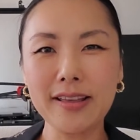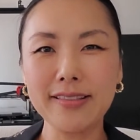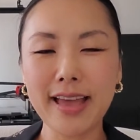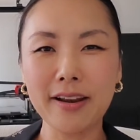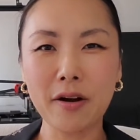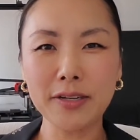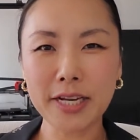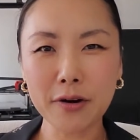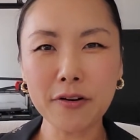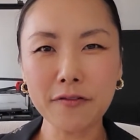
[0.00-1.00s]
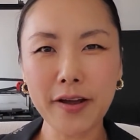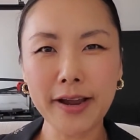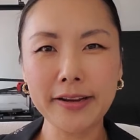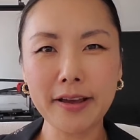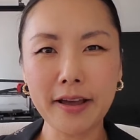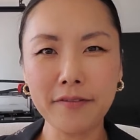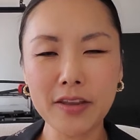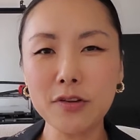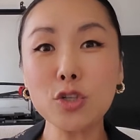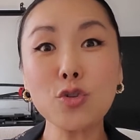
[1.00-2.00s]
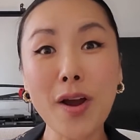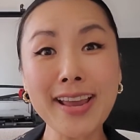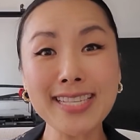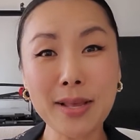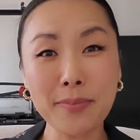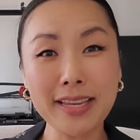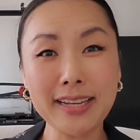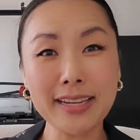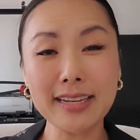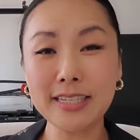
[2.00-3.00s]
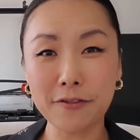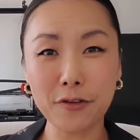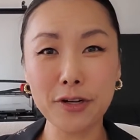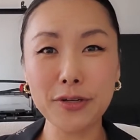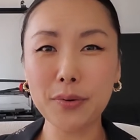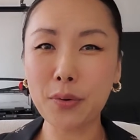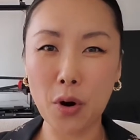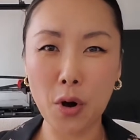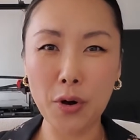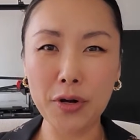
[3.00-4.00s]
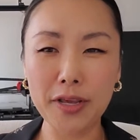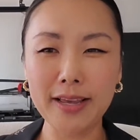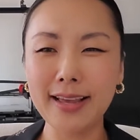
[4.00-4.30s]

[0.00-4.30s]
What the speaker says: that are terrified of even trying something different or hard,